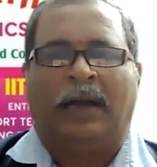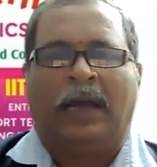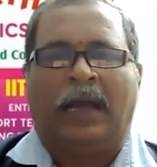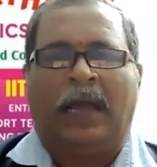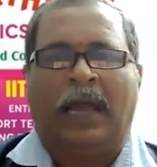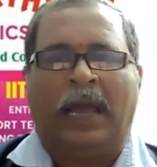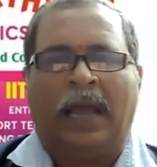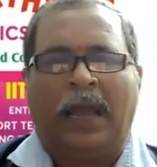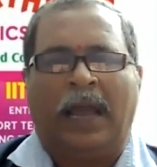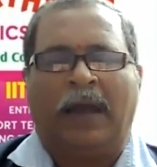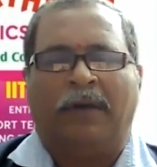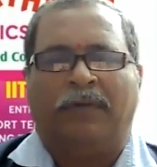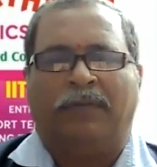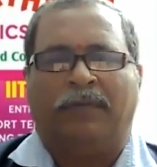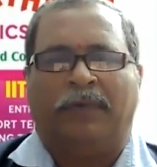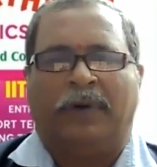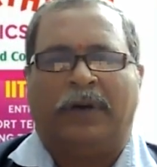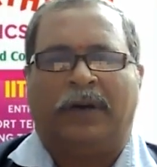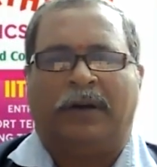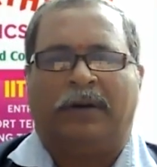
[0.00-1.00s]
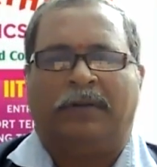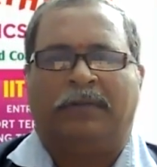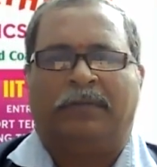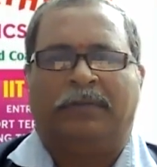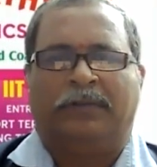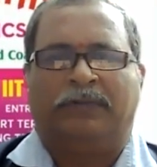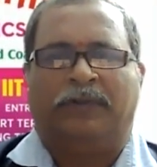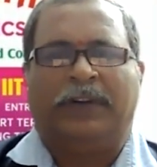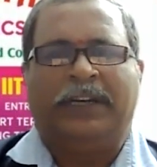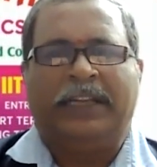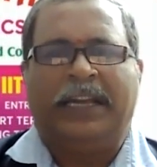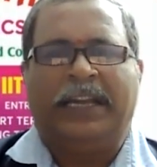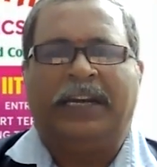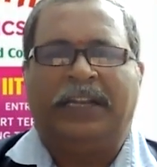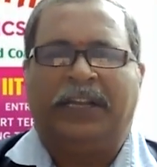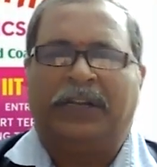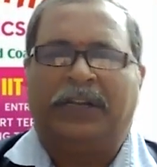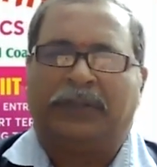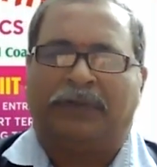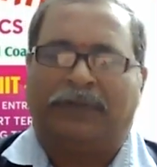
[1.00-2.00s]
I have 28
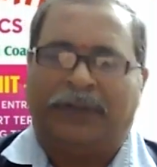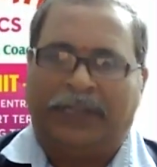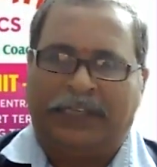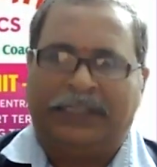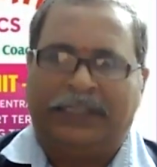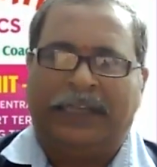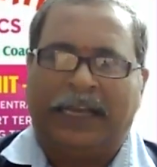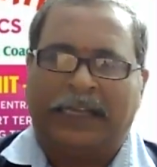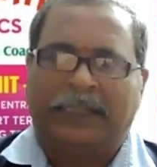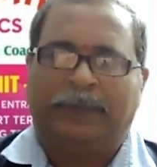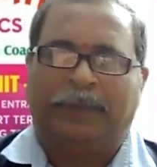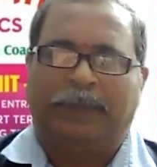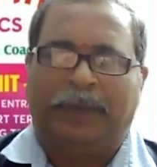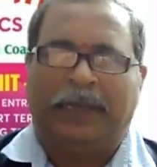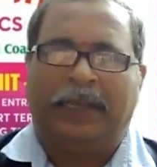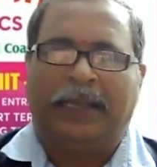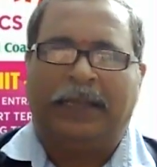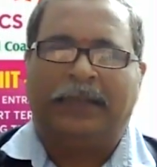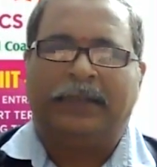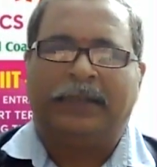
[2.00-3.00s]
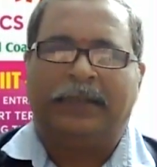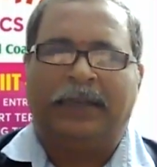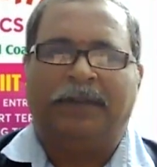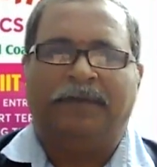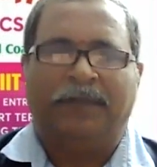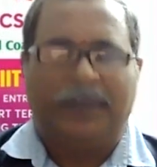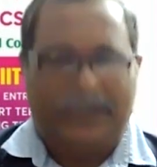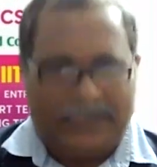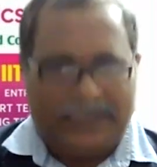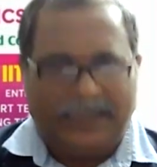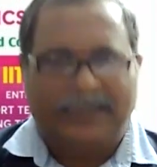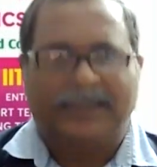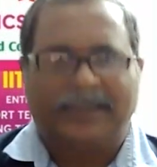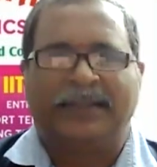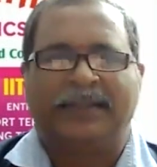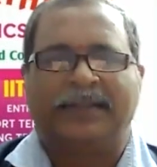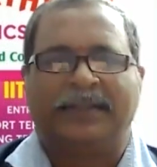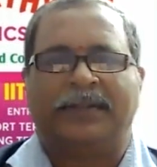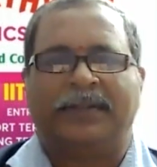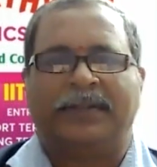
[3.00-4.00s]
years of teaching experience in
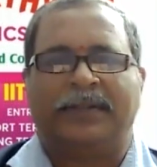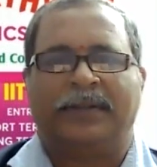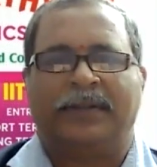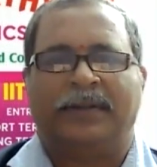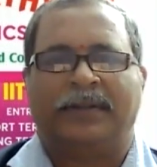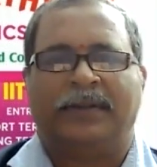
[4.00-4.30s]
physics.